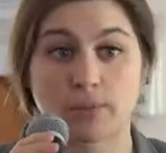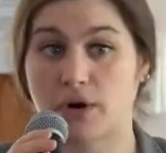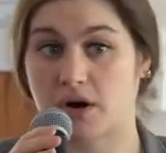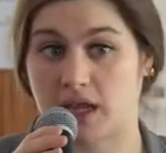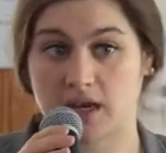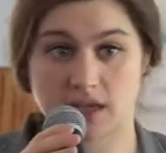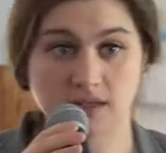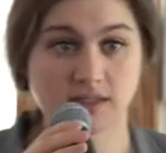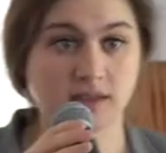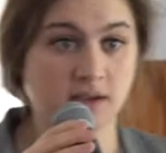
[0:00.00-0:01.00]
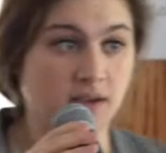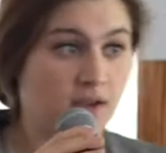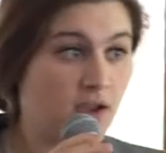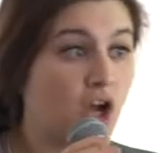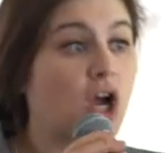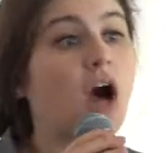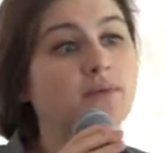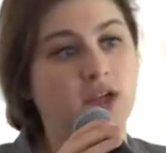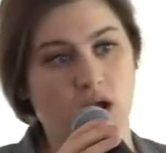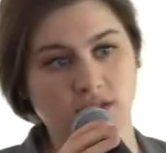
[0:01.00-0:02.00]
party it is, come
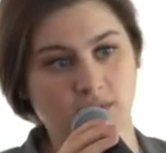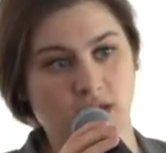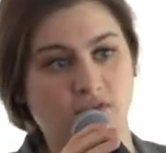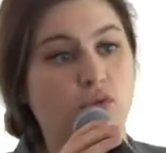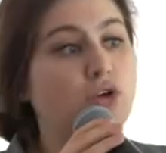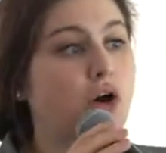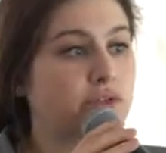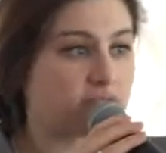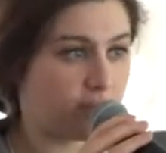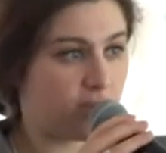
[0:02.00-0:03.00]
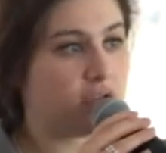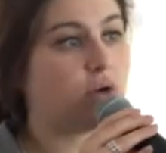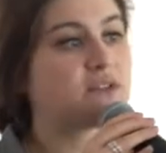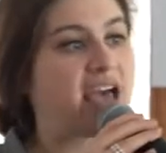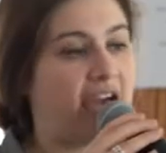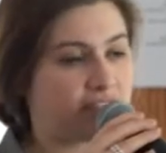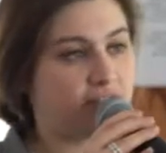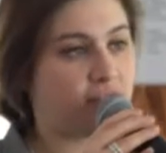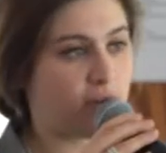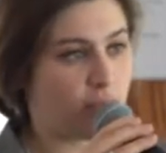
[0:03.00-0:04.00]
talk to me. If you know somebody who is
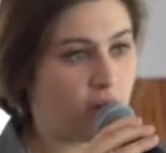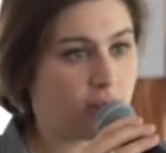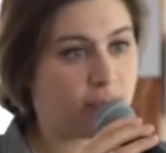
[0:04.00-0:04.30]
active in their party,